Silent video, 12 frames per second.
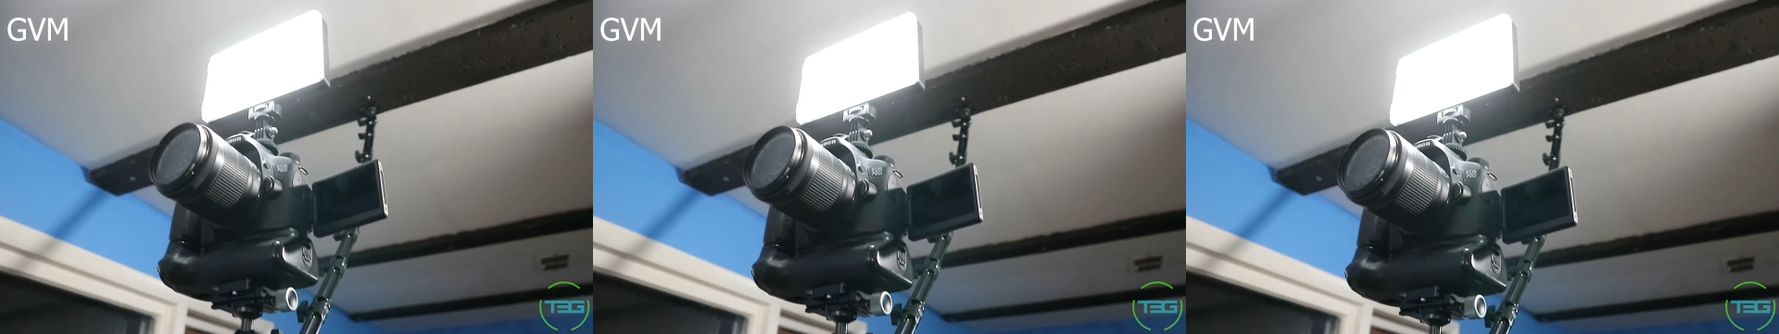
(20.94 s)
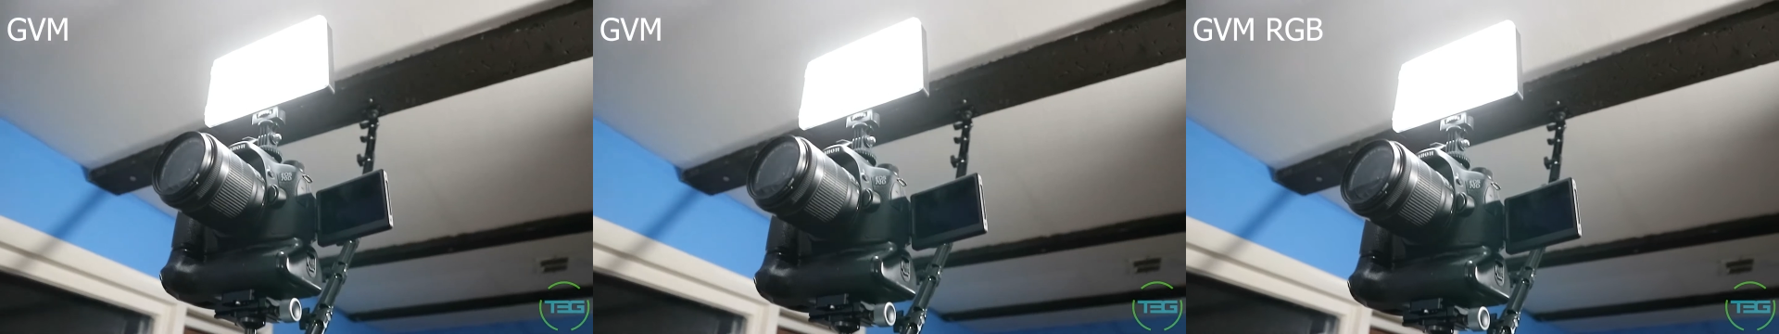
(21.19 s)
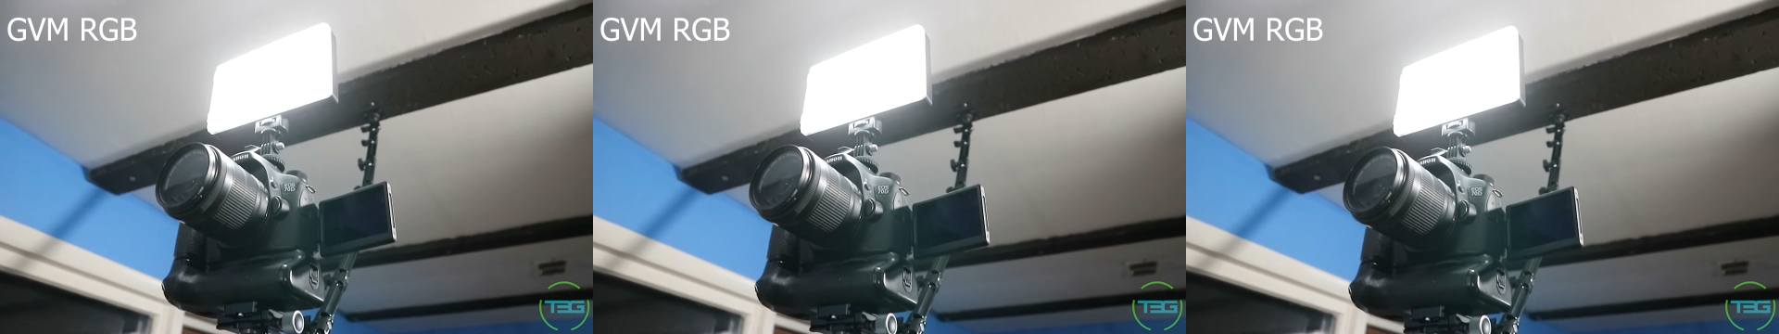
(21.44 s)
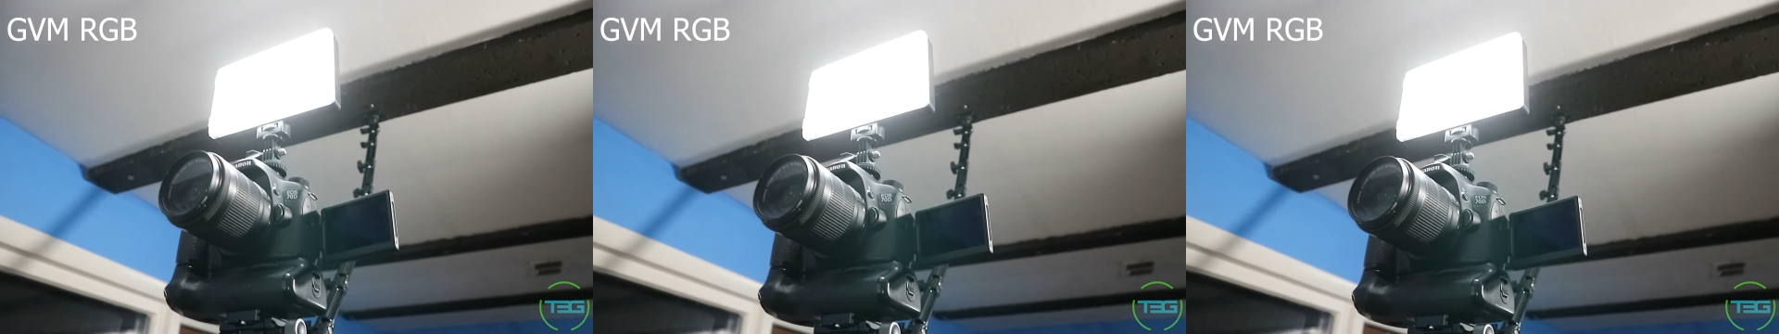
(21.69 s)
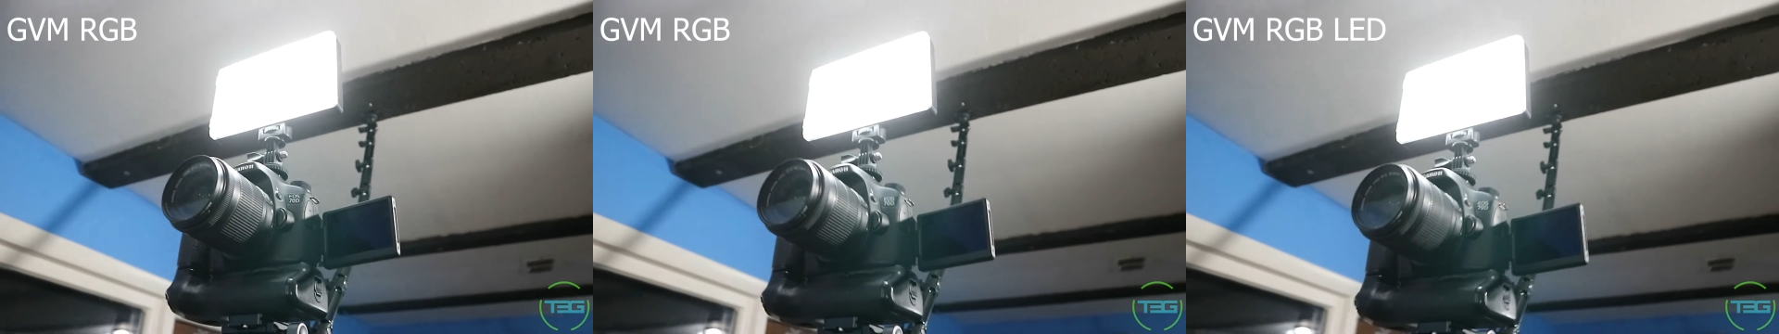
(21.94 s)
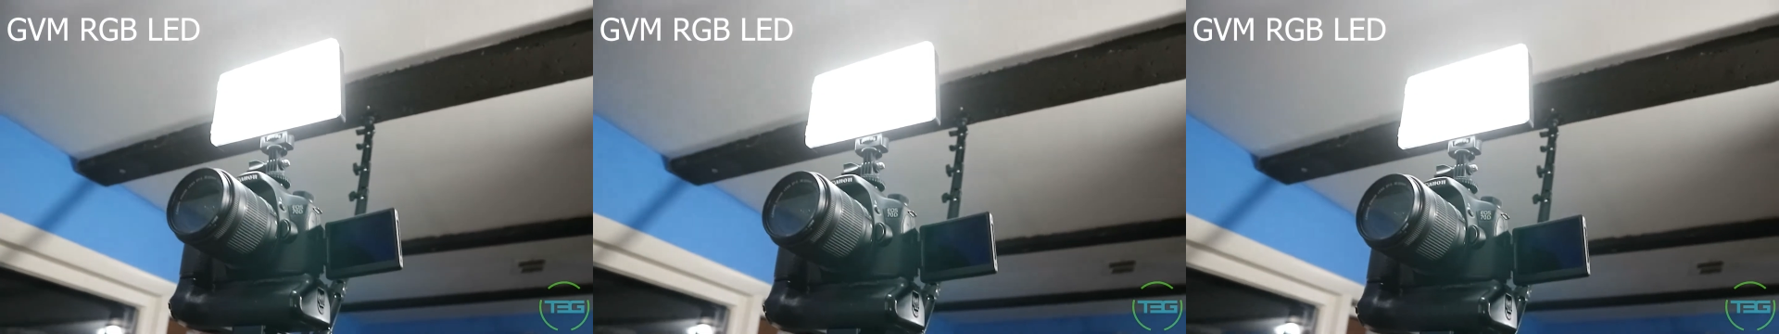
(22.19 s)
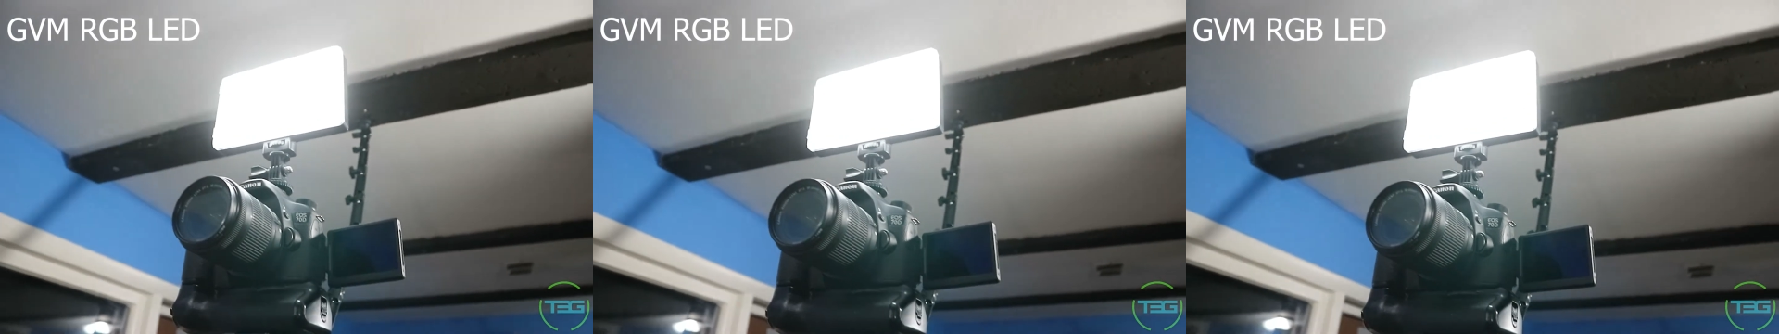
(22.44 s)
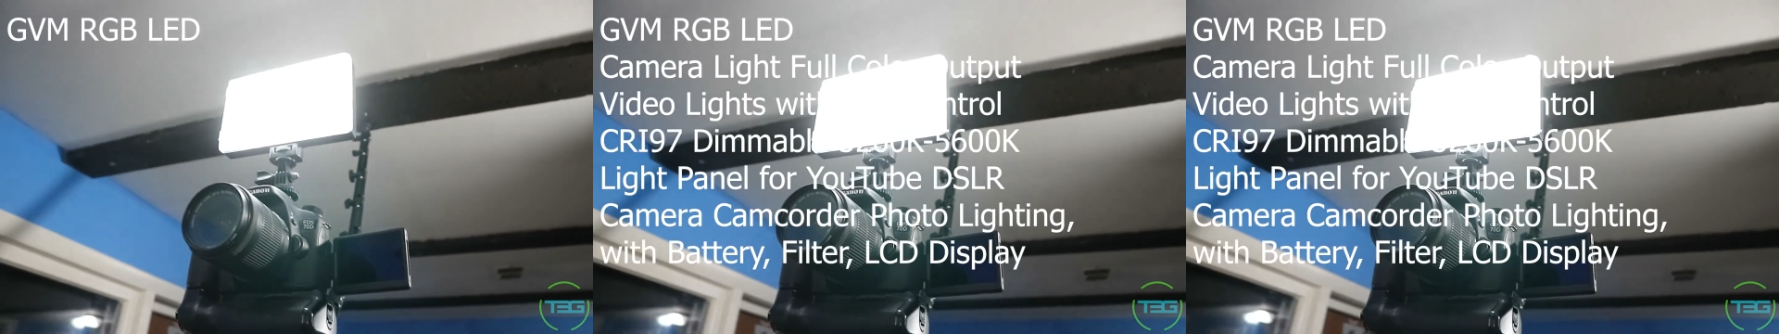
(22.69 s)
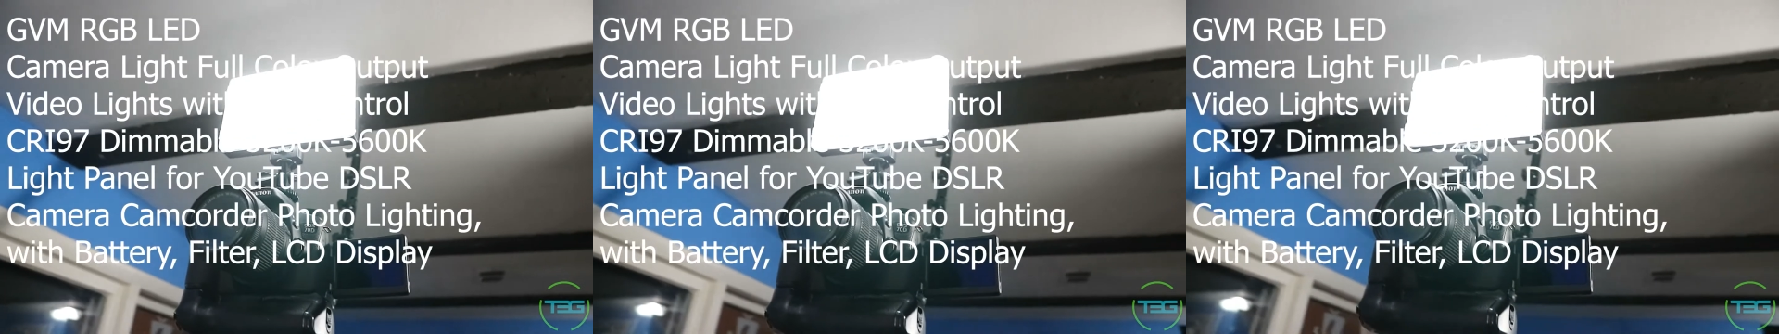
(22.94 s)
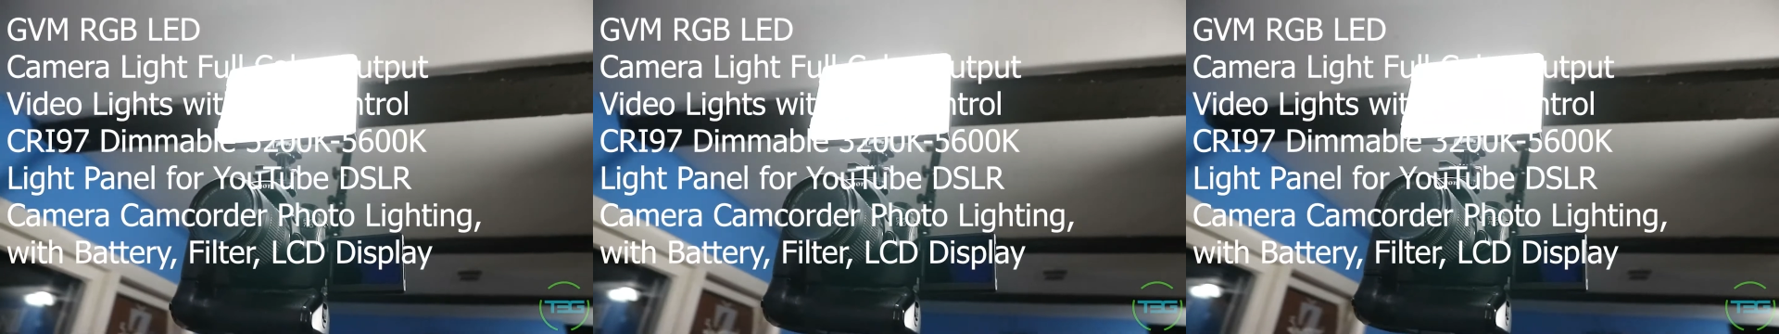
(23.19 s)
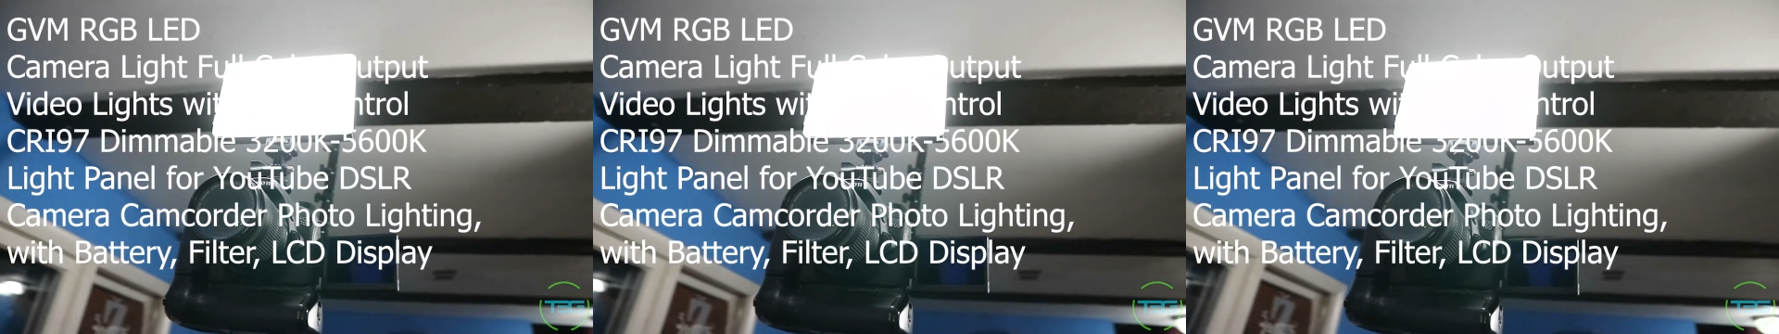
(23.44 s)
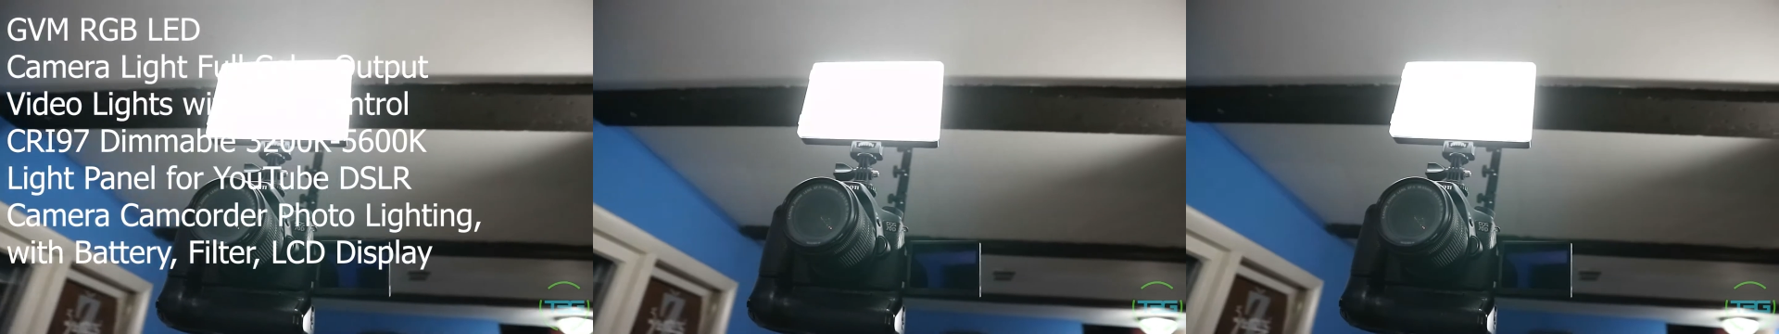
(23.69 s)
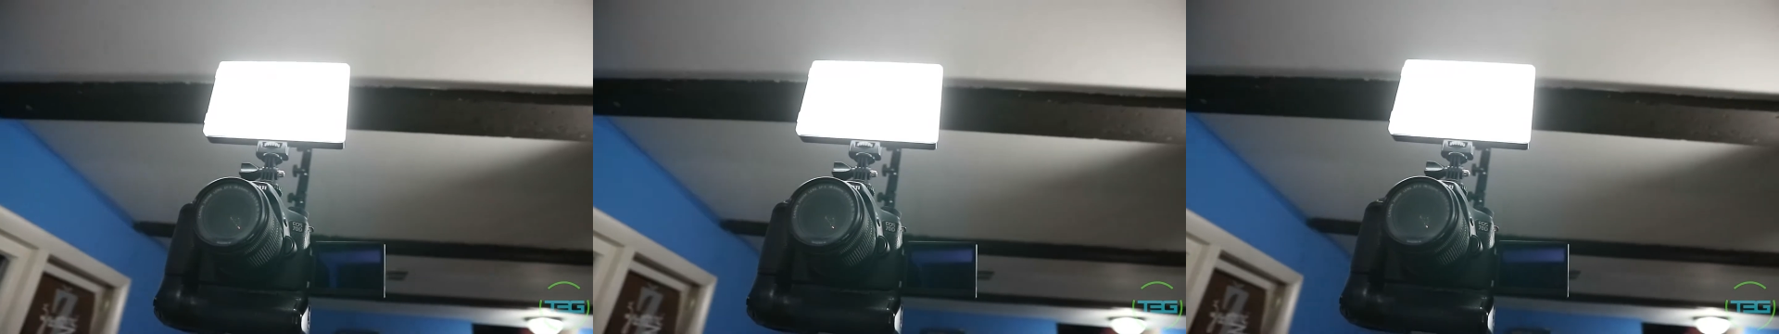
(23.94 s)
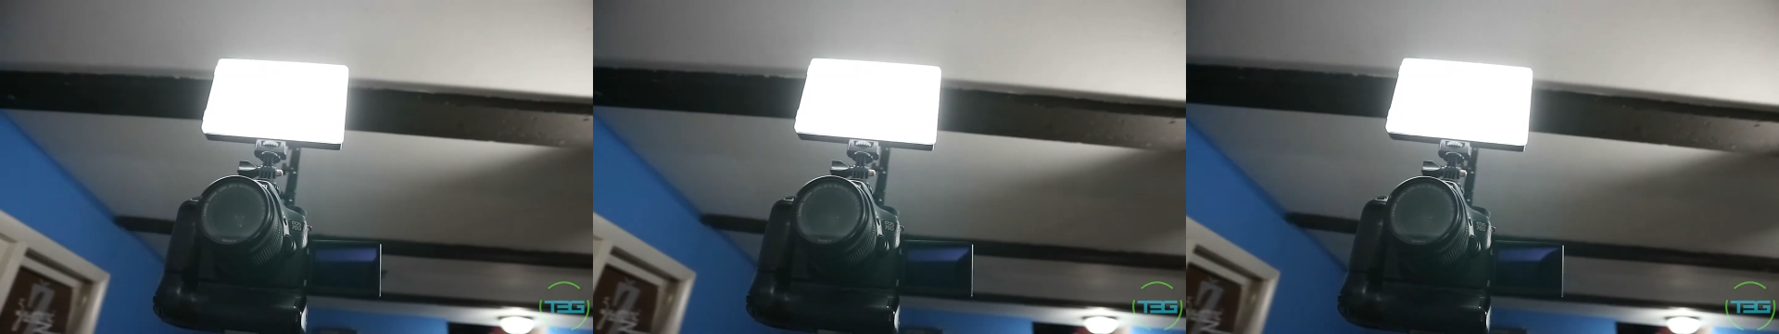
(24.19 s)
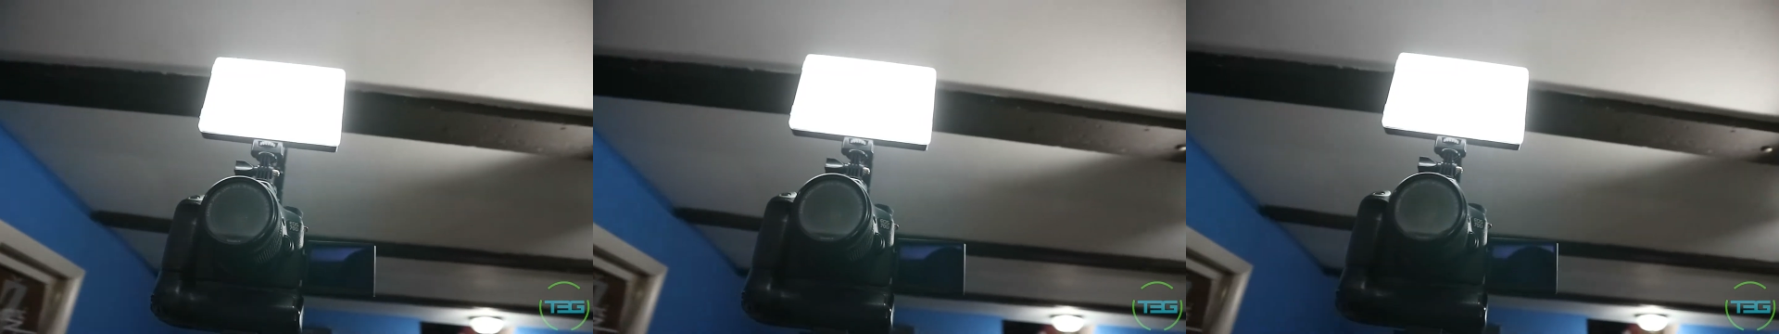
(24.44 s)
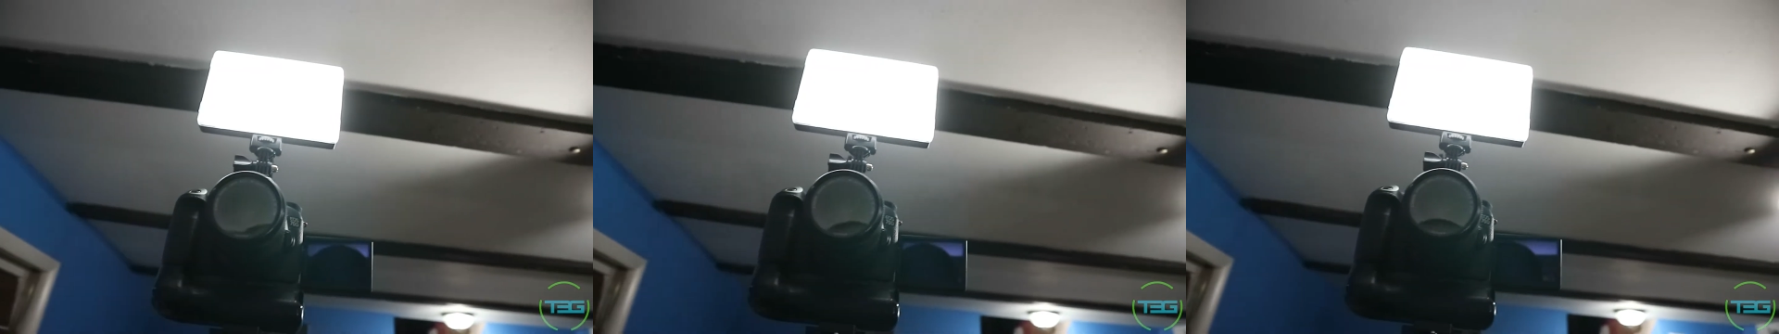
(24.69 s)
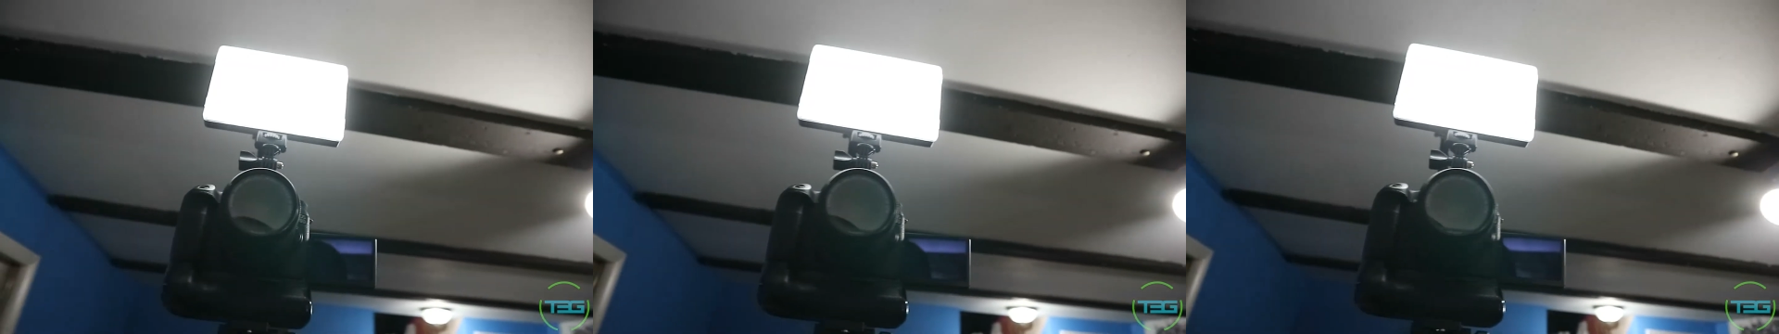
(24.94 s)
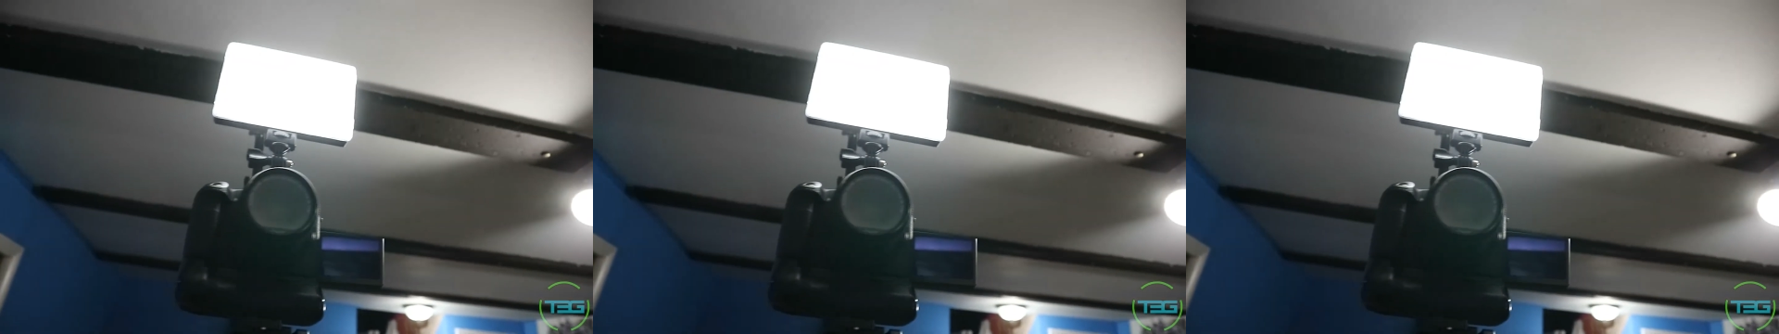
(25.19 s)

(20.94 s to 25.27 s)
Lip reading: Nobody's mouth can be seen.